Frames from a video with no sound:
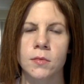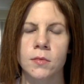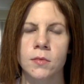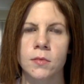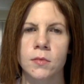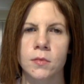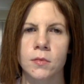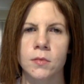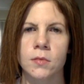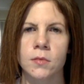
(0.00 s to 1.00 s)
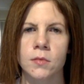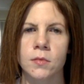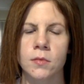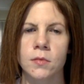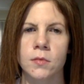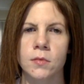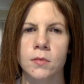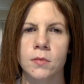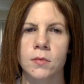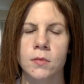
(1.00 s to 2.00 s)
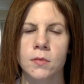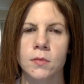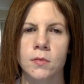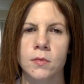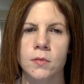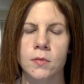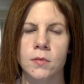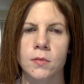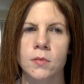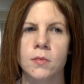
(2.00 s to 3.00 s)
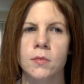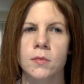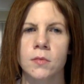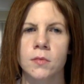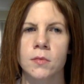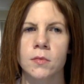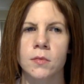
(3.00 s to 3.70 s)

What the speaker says: [no speech]